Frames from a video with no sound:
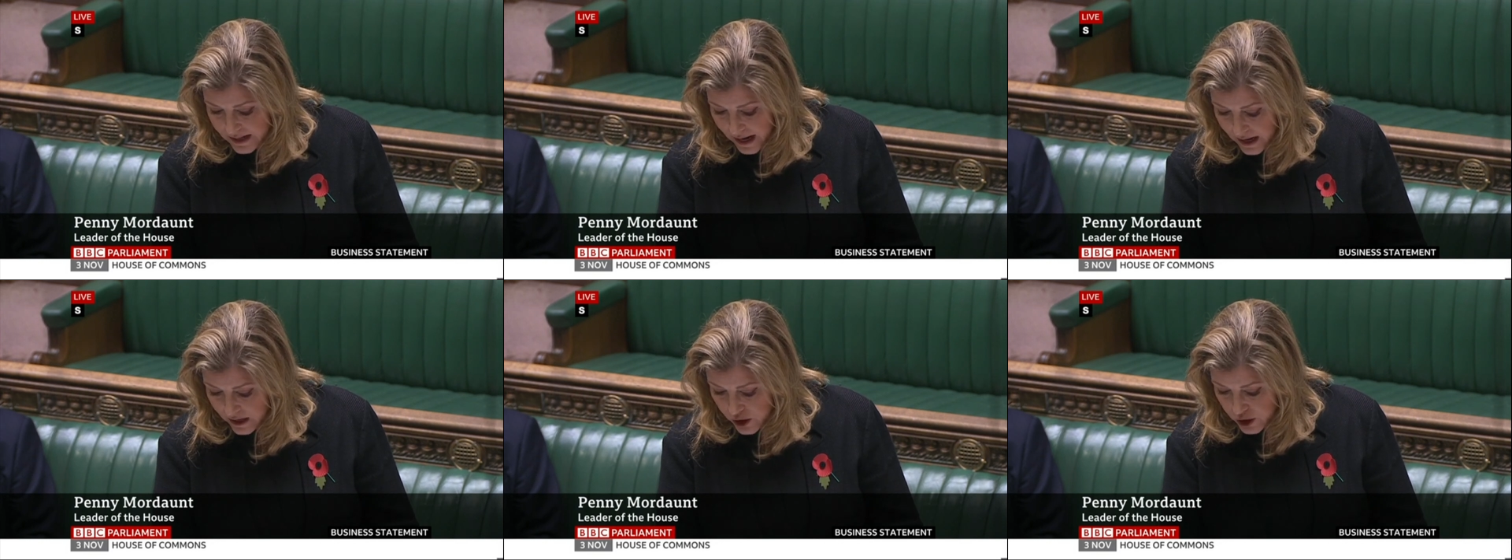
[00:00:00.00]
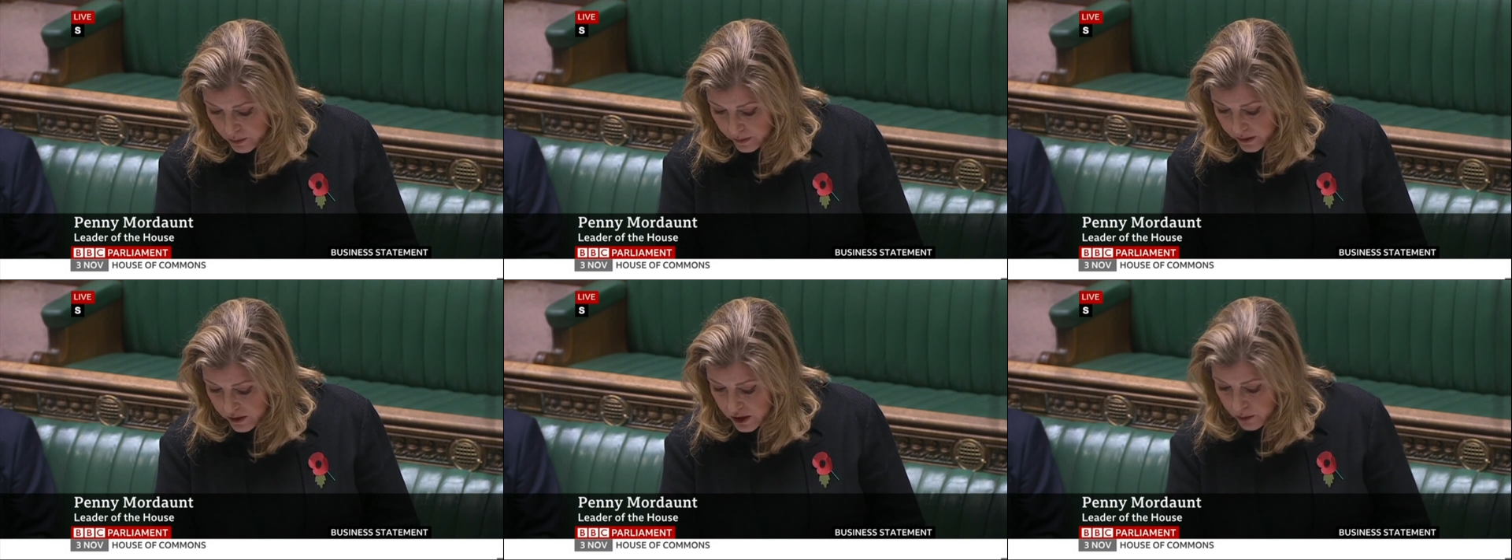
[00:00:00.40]
energy
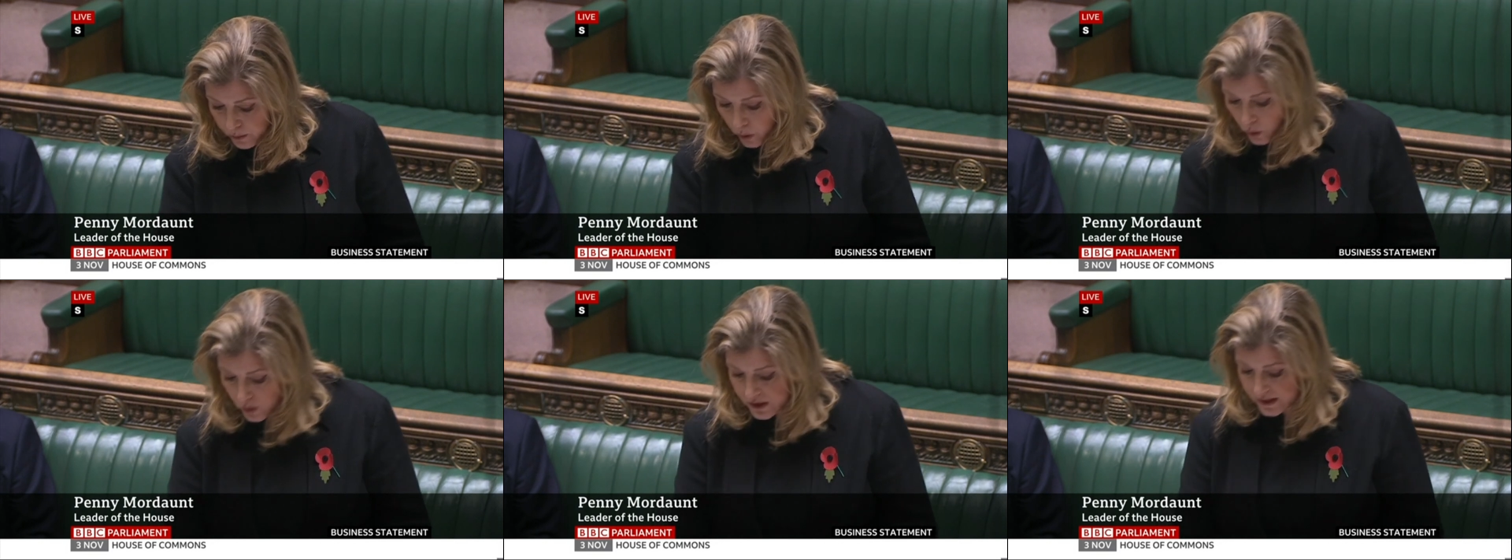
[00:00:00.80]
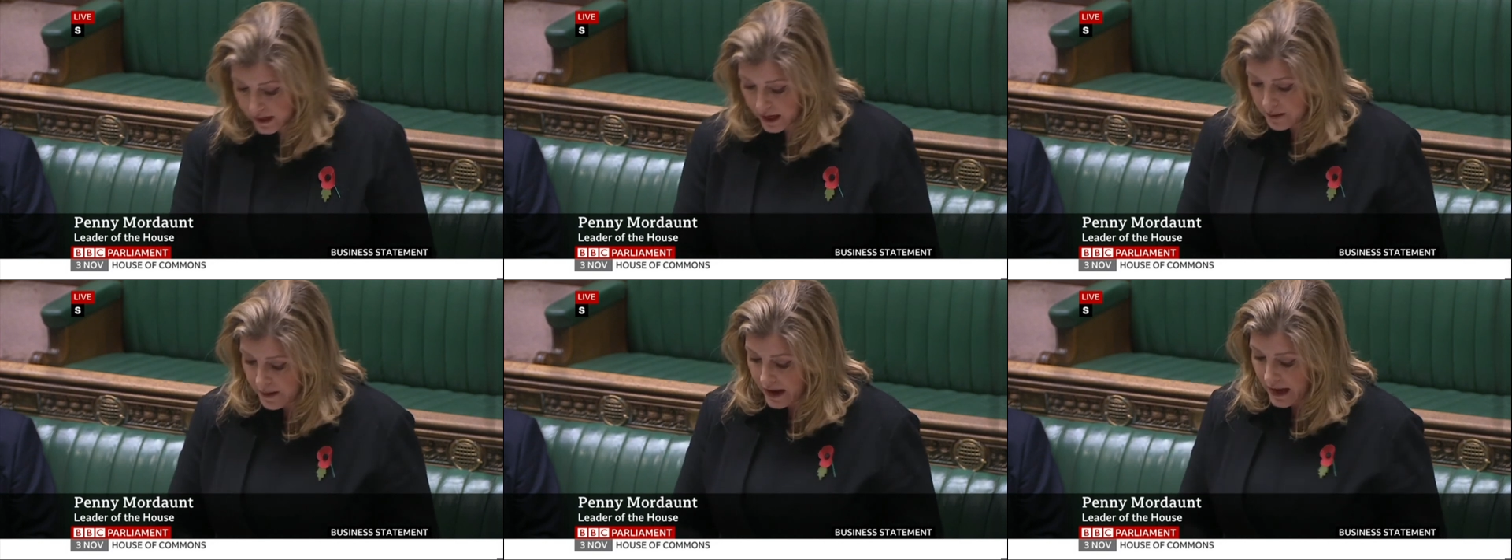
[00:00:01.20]
bill support
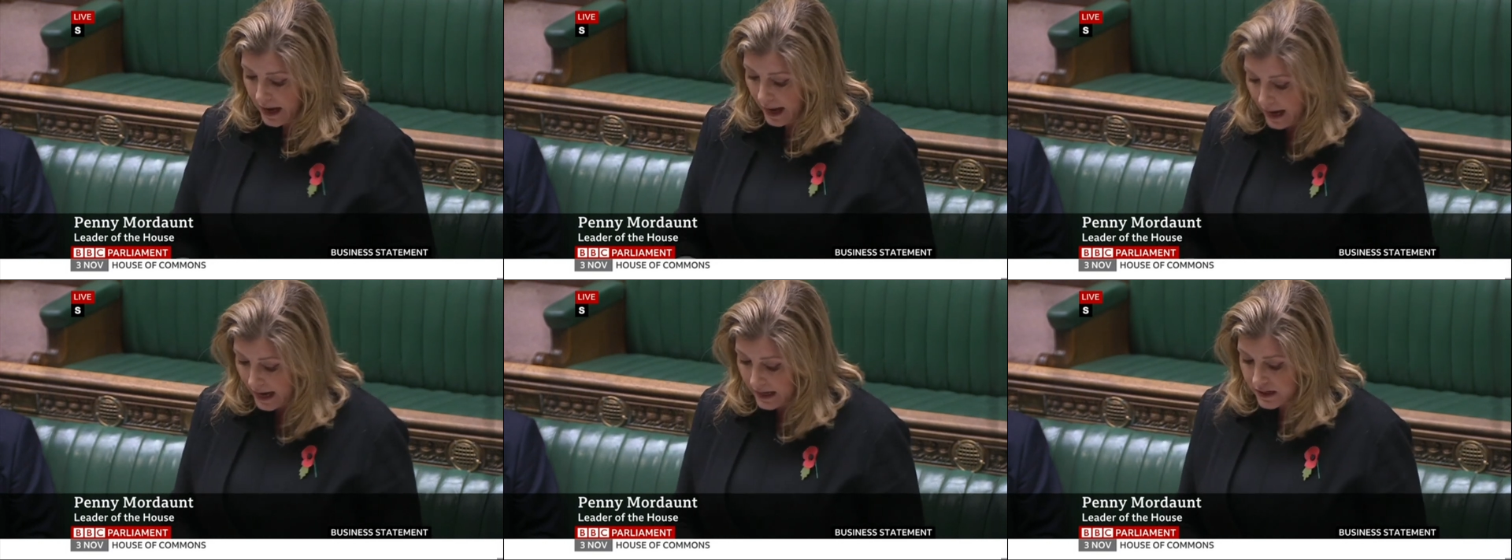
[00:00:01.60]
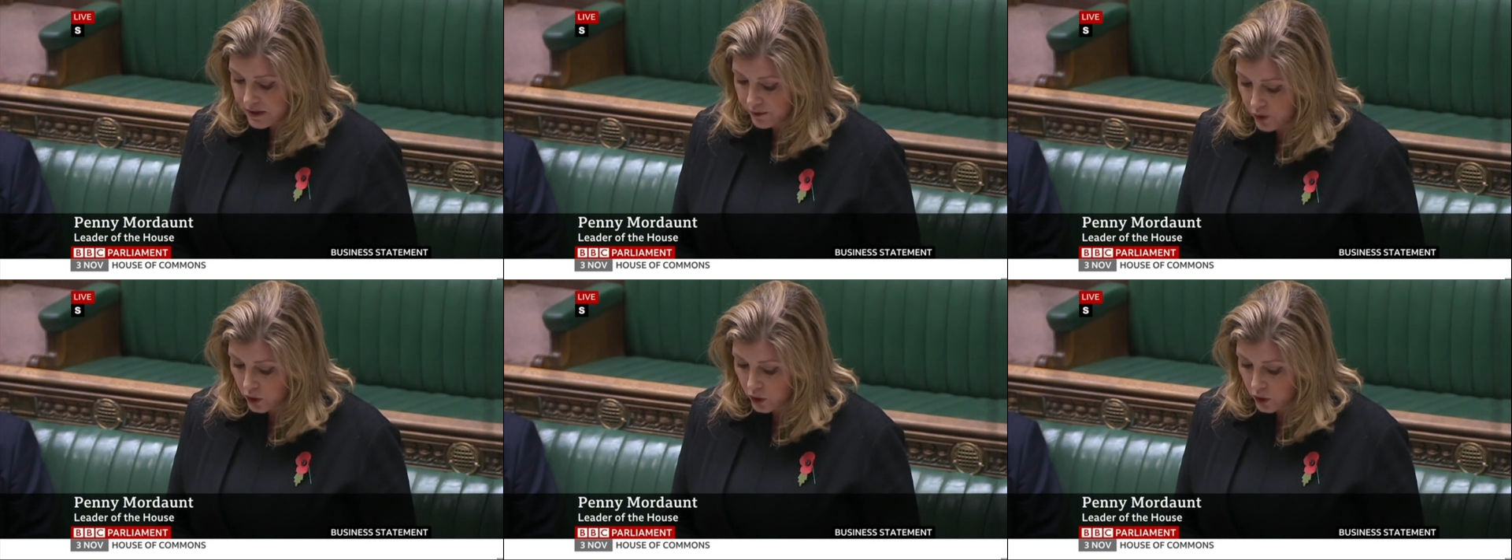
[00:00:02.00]
scheme, and of